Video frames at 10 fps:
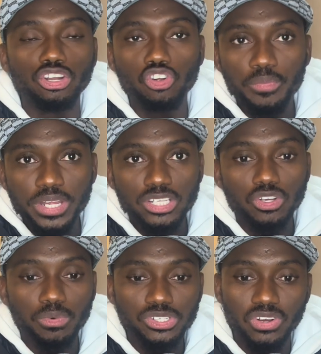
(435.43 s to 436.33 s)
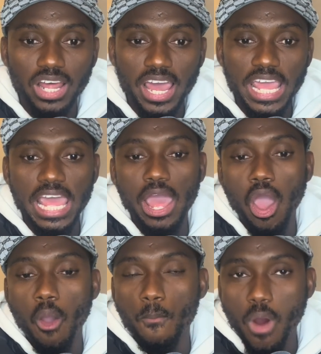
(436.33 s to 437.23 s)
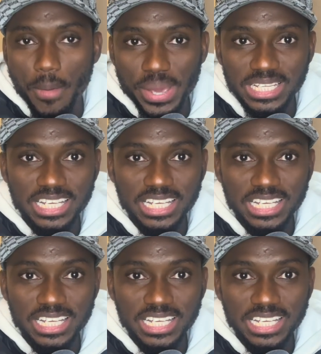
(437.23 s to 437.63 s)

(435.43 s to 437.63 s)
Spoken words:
Dominic Sobozolai, Mohamed